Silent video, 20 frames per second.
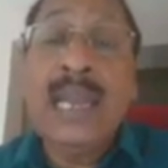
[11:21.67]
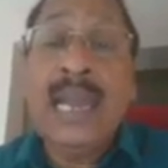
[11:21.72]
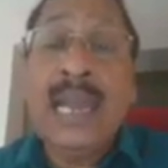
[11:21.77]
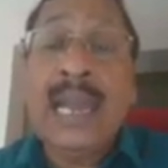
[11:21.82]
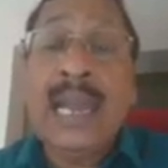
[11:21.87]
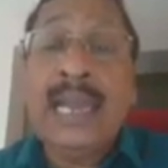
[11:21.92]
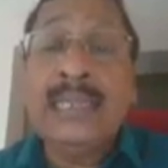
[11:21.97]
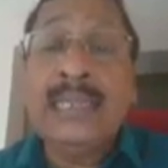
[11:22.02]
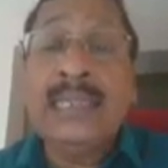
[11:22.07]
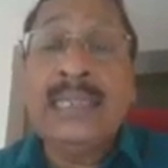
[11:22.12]

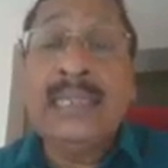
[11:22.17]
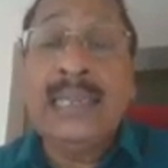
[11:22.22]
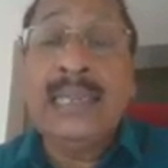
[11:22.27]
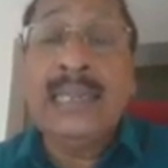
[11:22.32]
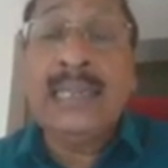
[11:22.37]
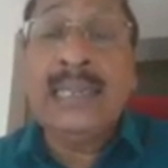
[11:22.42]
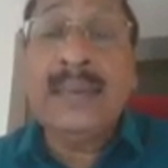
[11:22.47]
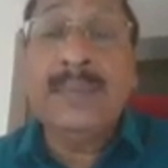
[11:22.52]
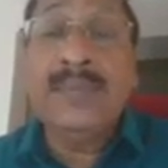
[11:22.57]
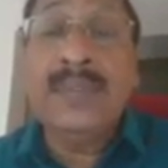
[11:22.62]
And
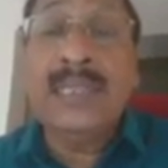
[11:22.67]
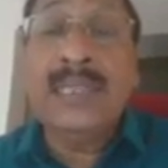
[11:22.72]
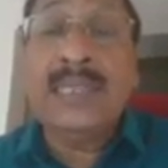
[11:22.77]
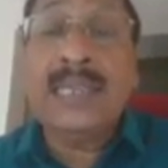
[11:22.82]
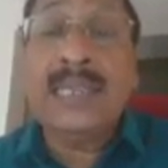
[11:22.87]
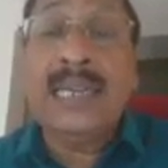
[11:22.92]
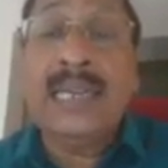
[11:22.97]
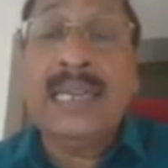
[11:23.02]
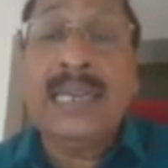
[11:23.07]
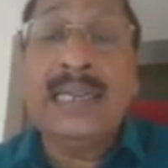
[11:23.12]
here, this
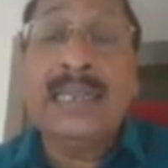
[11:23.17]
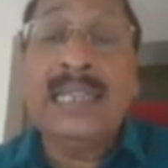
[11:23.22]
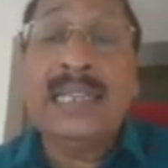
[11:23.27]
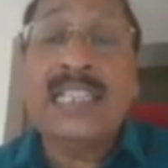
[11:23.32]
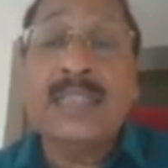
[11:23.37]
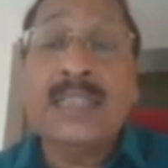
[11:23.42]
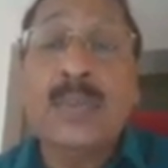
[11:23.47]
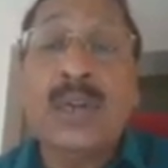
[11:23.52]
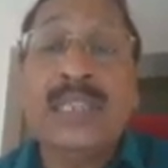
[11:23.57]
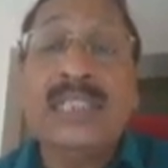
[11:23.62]
current
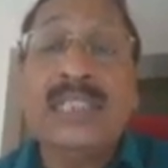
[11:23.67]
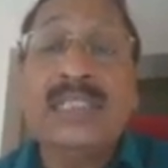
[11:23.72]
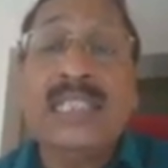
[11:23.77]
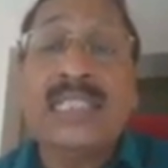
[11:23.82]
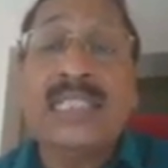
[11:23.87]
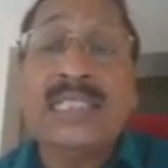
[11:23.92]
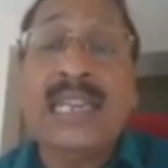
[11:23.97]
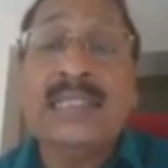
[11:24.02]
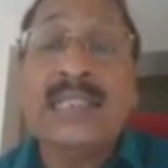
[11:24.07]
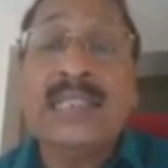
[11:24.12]
corresponding the
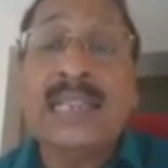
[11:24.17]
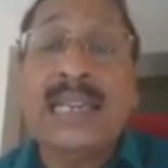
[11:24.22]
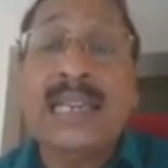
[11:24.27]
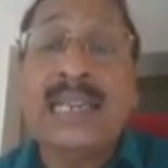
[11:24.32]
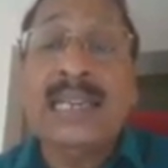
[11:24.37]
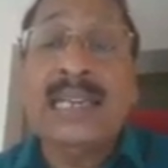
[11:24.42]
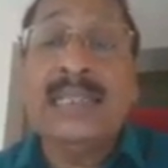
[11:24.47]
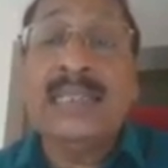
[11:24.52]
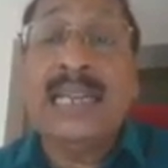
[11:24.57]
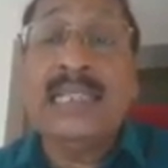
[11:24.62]
stator
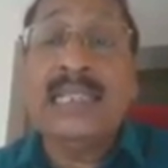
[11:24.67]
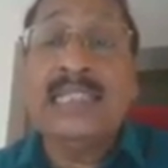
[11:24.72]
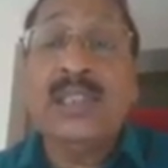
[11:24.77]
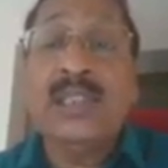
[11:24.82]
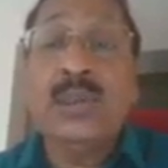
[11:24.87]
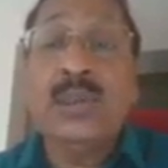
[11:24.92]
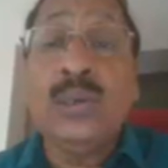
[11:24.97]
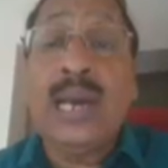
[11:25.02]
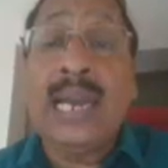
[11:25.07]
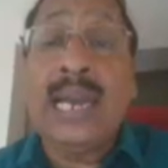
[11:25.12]
current that is
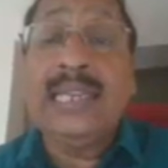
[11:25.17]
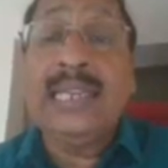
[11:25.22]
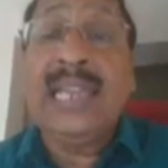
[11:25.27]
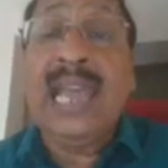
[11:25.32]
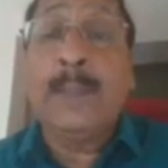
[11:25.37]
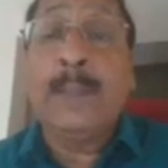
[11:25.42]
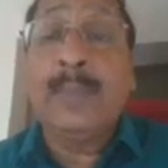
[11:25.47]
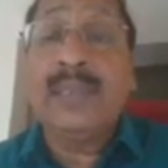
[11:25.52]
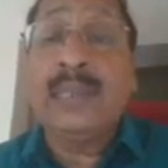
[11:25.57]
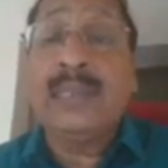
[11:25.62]
equal to I
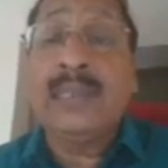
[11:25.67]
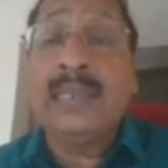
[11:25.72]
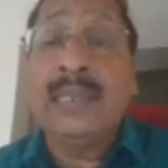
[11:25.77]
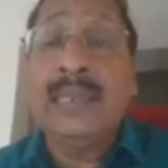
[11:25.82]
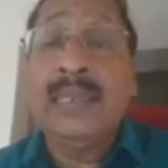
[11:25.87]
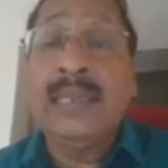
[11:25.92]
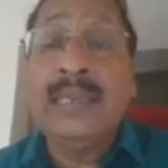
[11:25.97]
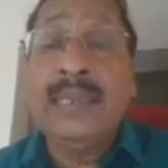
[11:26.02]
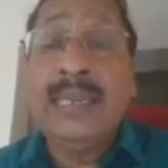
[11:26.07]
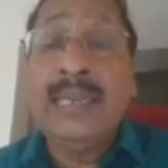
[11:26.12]
capital A.